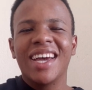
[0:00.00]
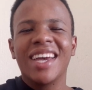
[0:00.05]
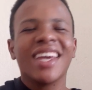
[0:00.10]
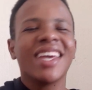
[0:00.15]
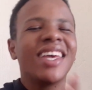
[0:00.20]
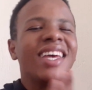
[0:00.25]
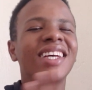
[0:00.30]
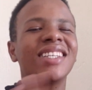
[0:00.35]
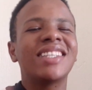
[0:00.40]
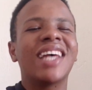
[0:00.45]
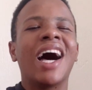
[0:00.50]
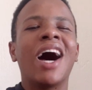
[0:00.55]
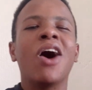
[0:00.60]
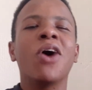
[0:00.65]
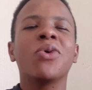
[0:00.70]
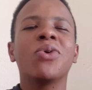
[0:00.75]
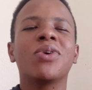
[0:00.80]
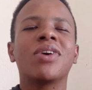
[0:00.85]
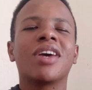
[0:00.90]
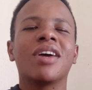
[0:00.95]
here's how
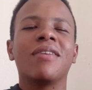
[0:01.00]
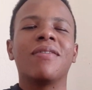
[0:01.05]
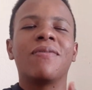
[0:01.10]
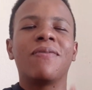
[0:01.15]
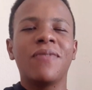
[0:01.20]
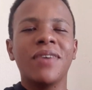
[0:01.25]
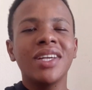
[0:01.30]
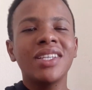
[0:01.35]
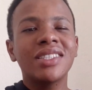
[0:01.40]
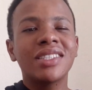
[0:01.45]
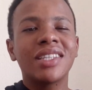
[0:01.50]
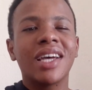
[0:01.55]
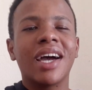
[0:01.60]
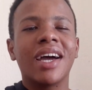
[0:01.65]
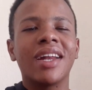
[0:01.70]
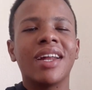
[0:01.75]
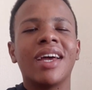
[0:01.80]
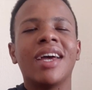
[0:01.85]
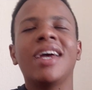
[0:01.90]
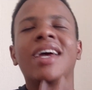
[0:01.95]
you can fix
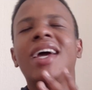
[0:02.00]
that,